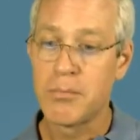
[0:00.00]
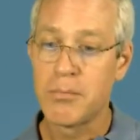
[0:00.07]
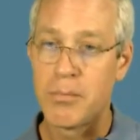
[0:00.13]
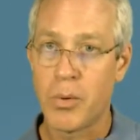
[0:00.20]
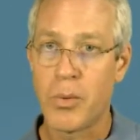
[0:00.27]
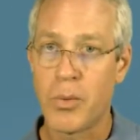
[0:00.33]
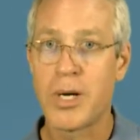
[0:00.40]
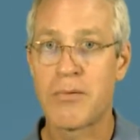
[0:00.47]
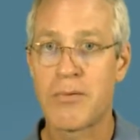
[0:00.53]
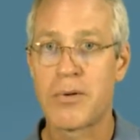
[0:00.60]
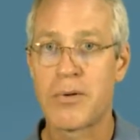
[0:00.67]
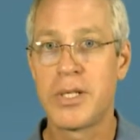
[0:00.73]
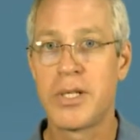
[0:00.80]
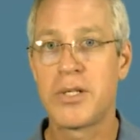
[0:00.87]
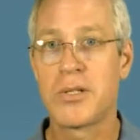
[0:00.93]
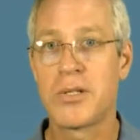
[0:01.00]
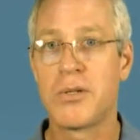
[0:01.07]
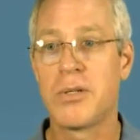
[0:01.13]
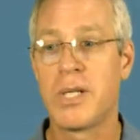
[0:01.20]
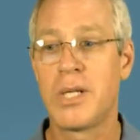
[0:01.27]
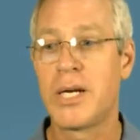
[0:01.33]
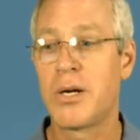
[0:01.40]
but whatever additional
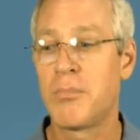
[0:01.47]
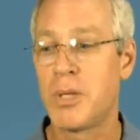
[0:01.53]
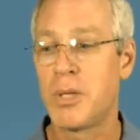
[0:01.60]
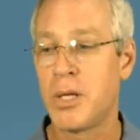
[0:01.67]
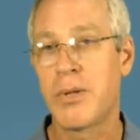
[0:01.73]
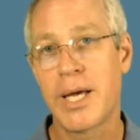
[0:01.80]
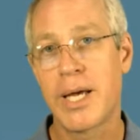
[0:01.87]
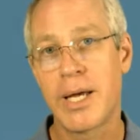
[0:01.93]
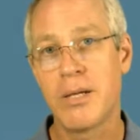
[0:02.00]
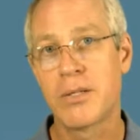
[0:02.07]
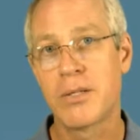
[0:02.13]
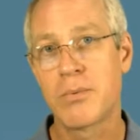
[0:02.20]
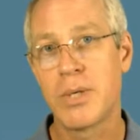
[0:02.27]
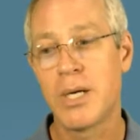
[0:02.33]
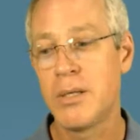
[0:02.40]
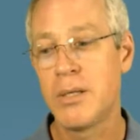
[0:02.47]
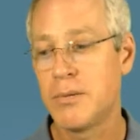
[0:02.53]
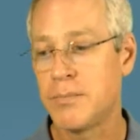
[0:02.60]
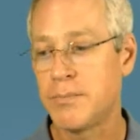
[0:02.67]
layer below that as well.